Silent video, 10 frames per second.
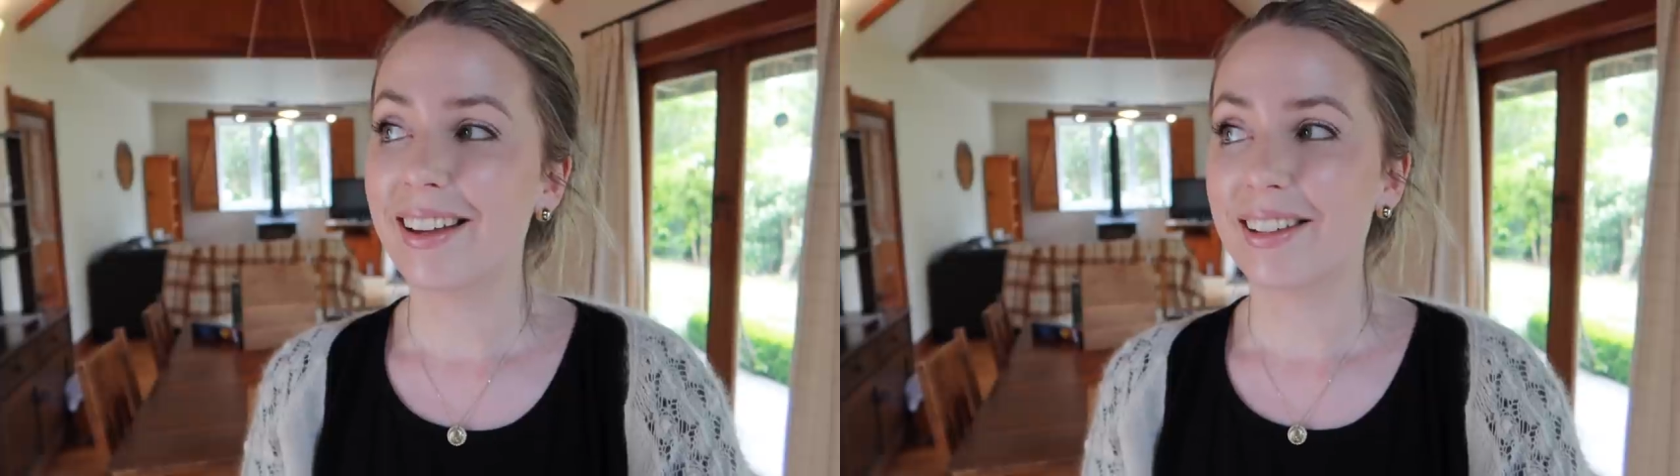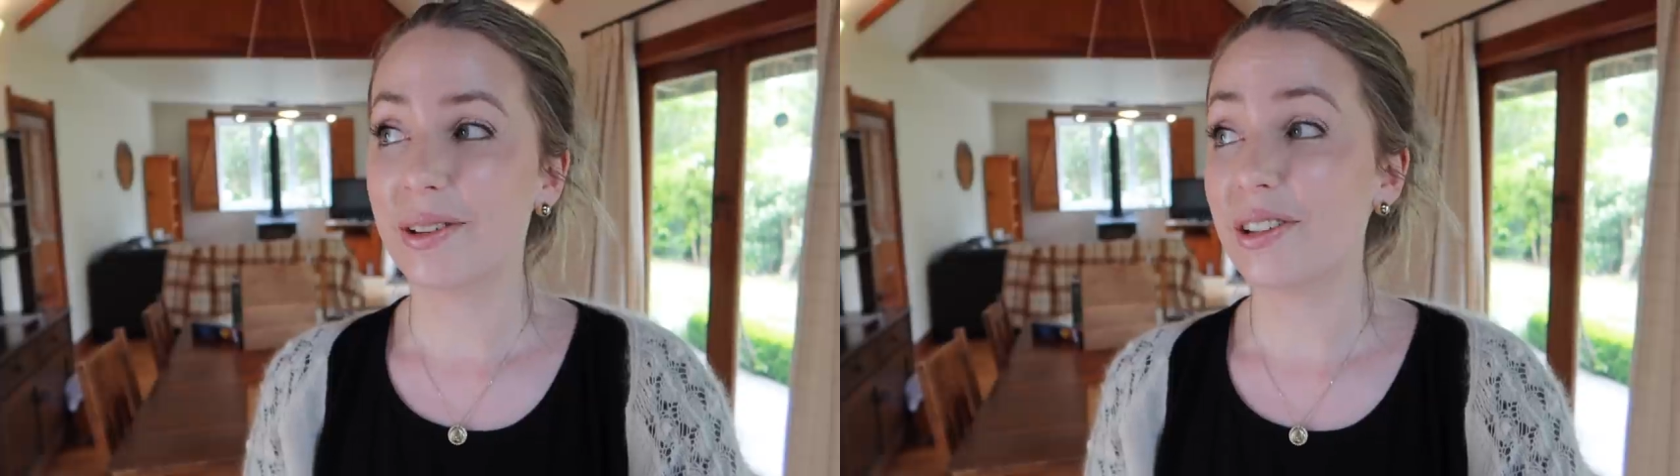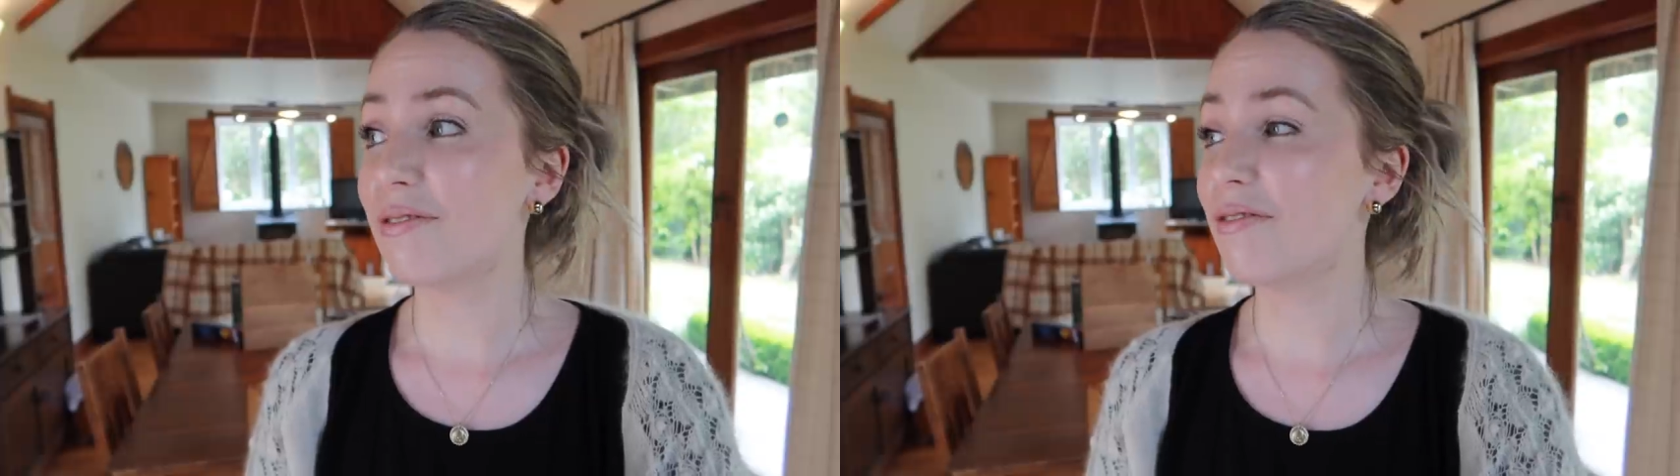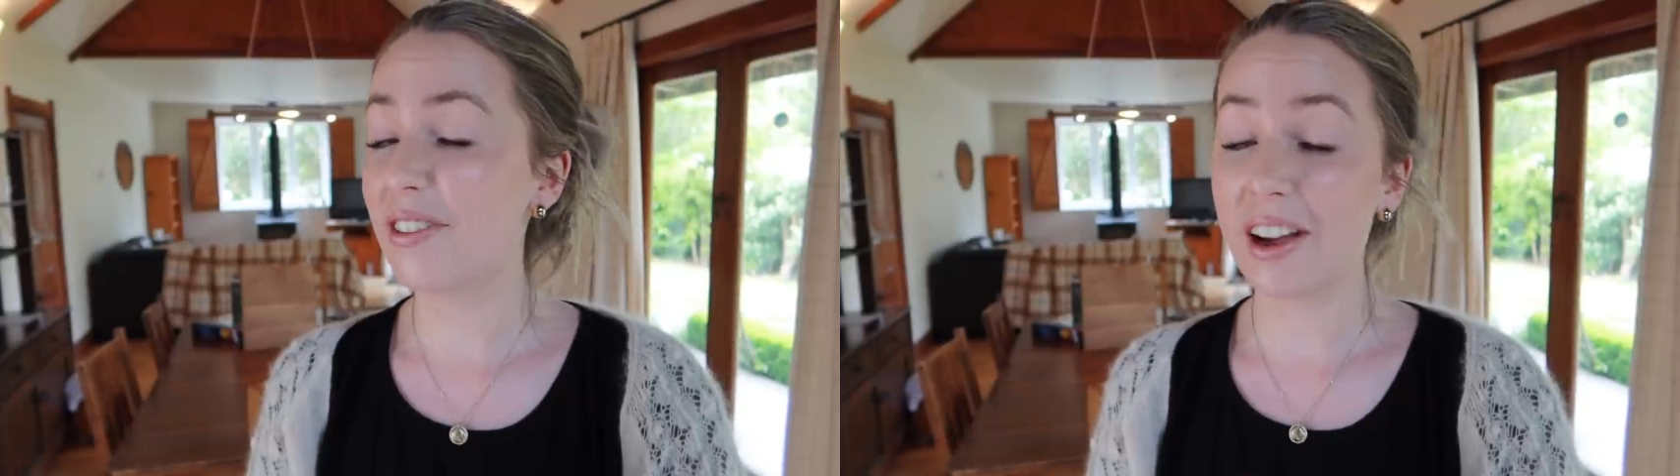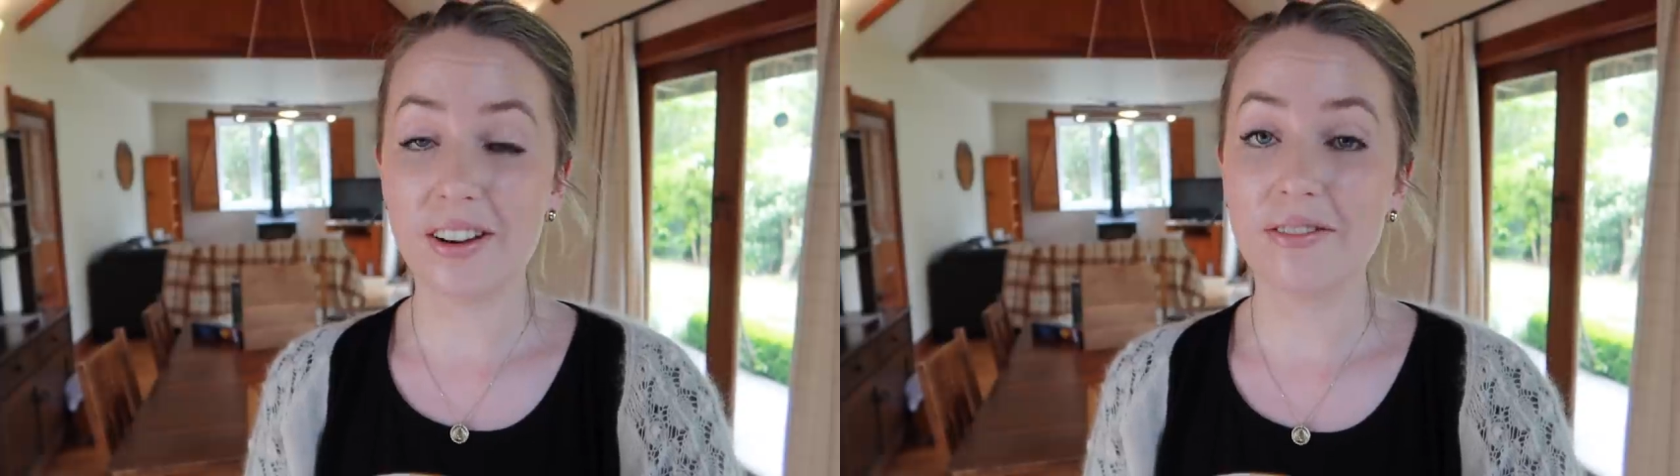So it's
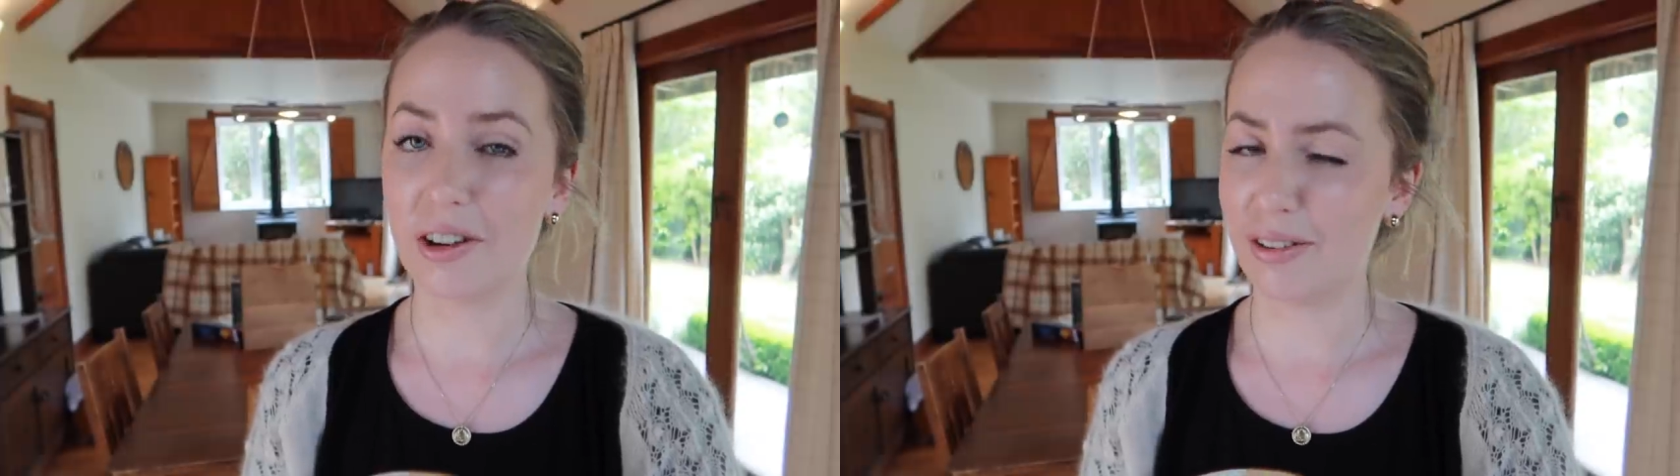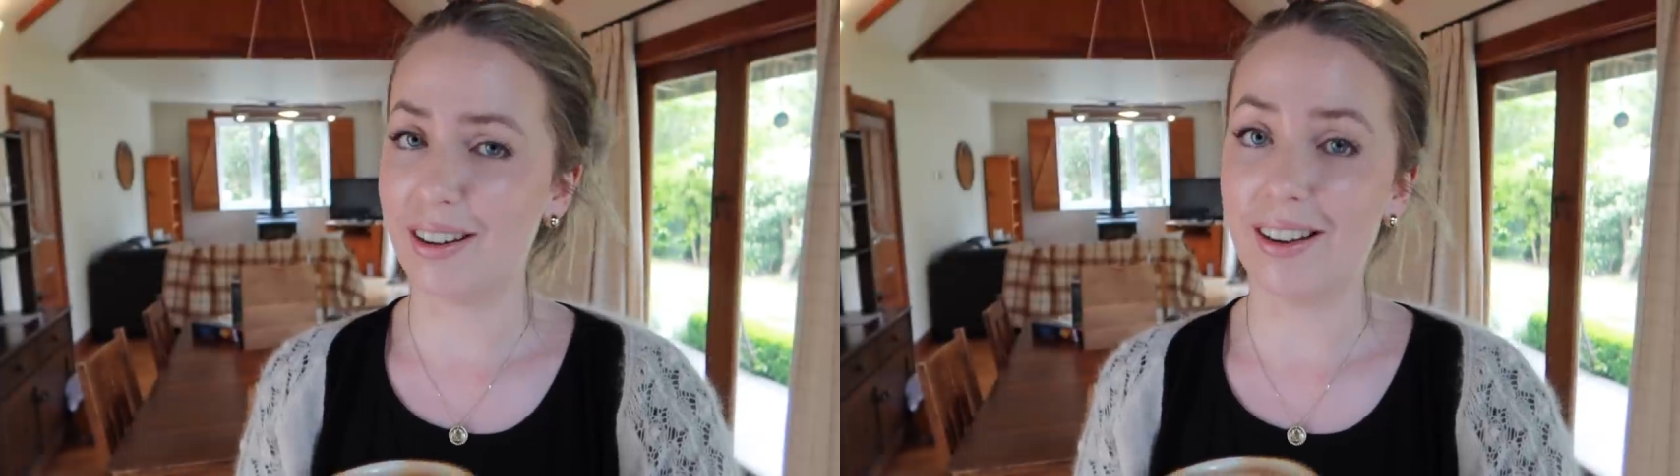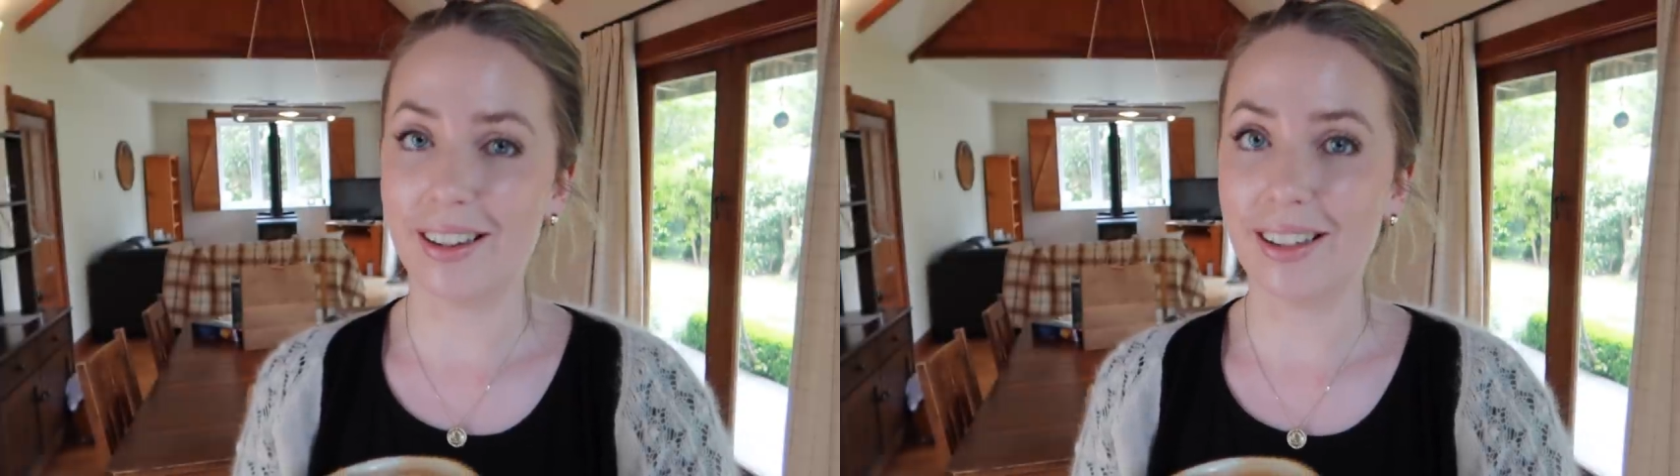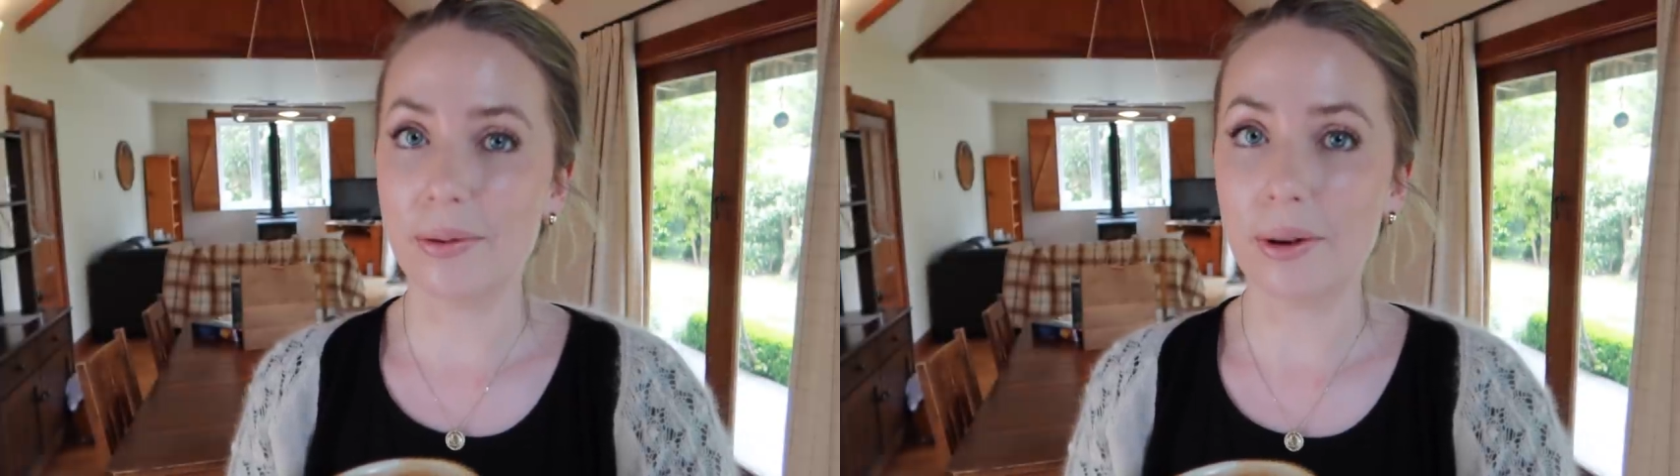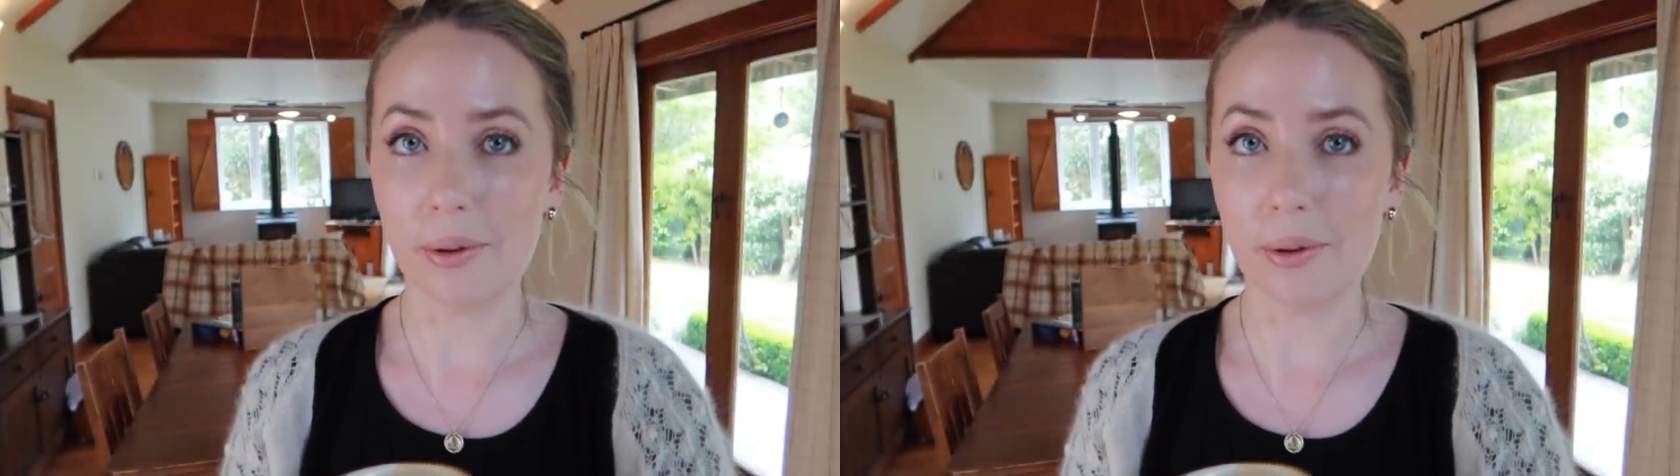very, very likely we